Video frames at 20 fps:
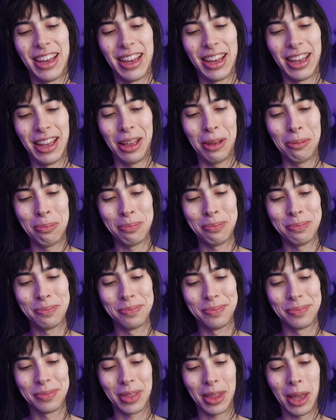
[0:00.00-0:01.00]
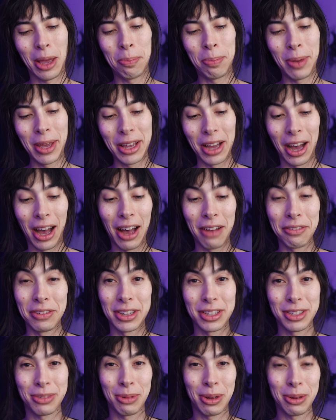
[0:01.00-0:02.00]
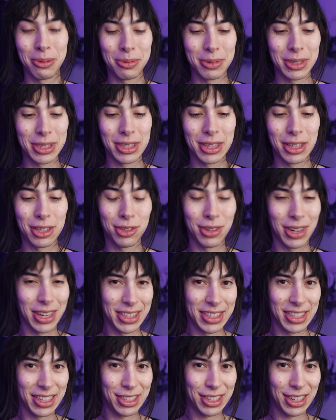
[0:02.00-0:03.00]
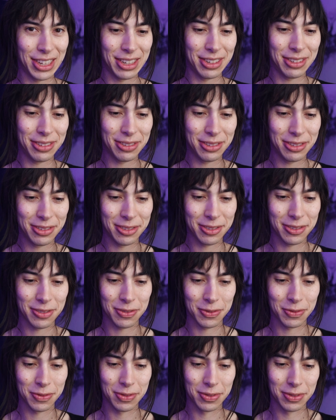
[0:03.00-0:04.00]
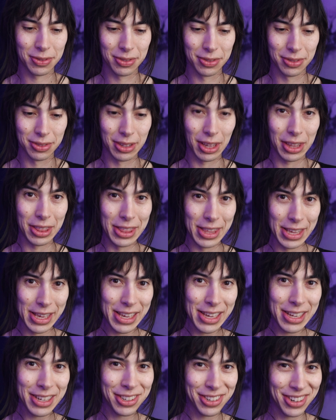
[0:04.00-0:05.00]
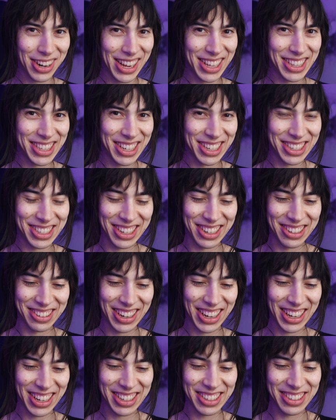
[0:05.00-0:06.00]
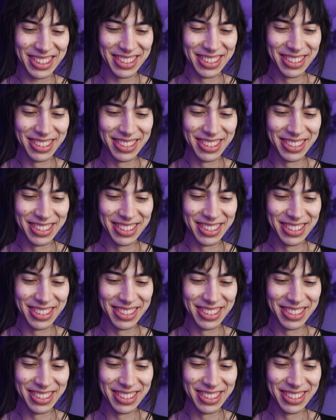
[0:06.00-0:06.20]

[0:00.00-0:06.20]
A big obvious one was the transition. The transition, right?